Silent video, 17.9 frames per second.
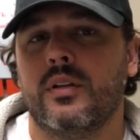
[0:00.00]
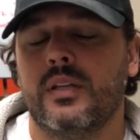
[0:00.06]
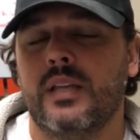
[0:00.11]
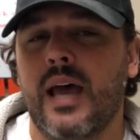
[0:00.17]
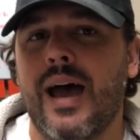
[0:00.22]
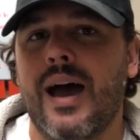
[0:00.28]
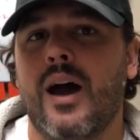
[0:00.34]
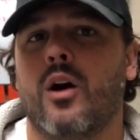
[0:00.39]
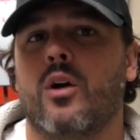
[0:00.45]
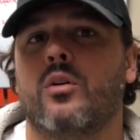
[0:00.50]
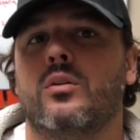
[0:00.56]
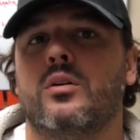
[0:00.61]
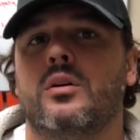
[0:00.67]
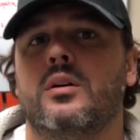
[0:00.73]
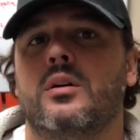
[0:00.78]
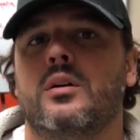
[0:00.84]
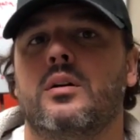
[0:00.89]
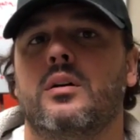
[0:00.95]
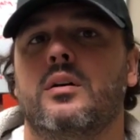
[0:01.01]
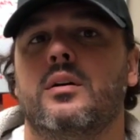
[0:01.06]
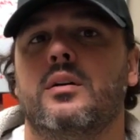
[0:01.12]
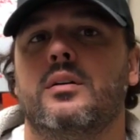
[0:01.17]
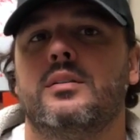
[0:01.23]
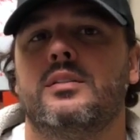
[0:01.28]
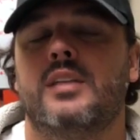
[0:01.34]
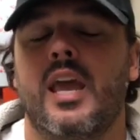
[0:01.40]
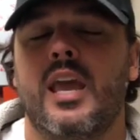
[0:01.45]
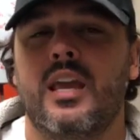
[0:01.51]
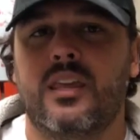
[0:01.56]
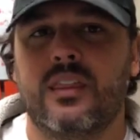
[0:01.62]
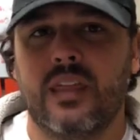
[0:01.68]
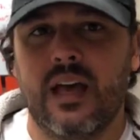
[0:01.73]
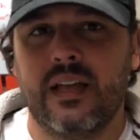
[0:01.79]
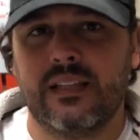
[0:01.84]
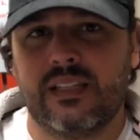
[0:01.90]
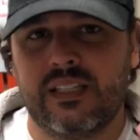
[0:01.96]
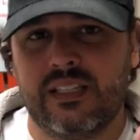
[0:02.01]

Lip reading: Now, take that